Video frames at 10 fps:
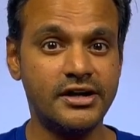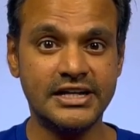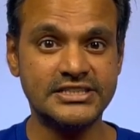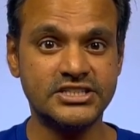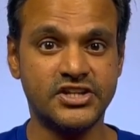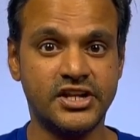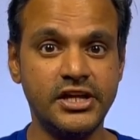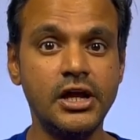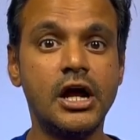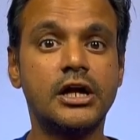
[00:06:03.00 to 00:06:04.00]
necessary
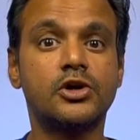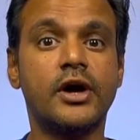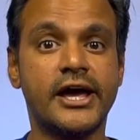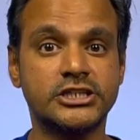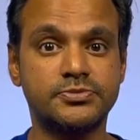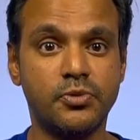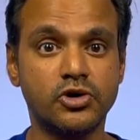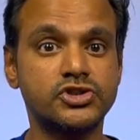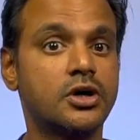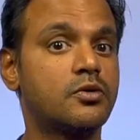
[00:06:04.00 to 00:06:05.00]
to
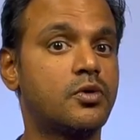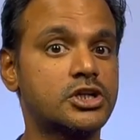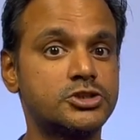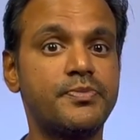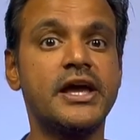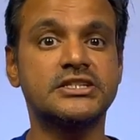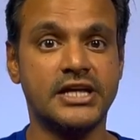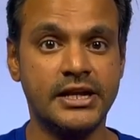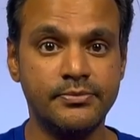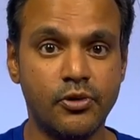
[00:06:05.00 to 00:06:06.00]
expose workspace
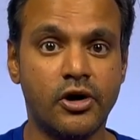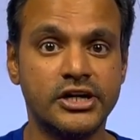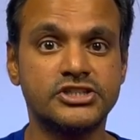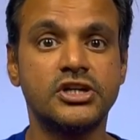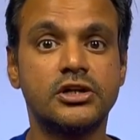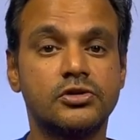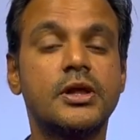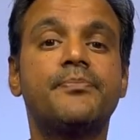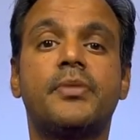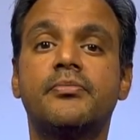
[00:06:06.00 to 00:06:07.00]
endpoints to the
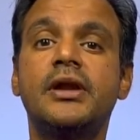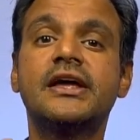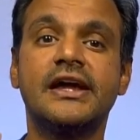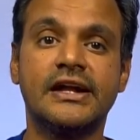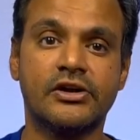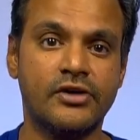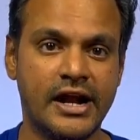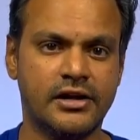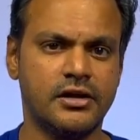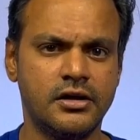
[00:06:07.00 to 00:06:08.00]
public internet.
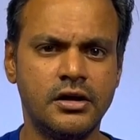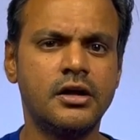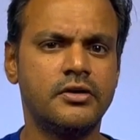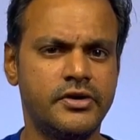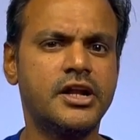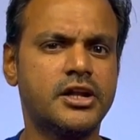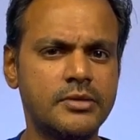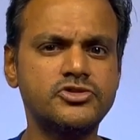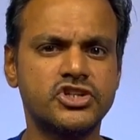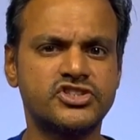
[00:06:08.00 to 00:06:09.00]
When it
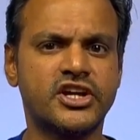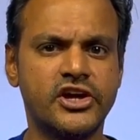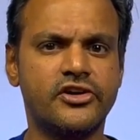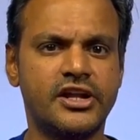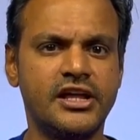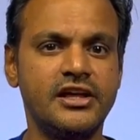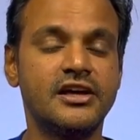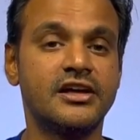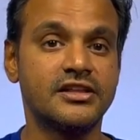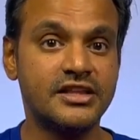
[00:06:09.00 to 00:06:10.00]
comes to security,
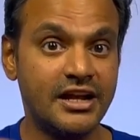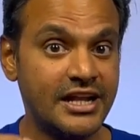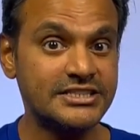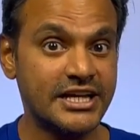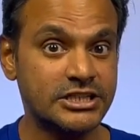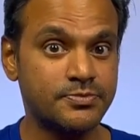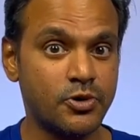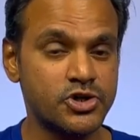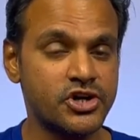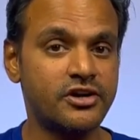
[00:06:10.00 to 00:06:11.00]
the less
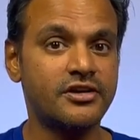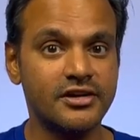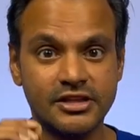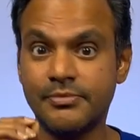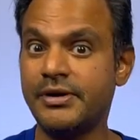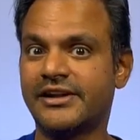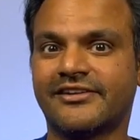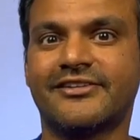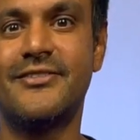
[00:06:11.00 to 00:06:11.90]
exposure, the better.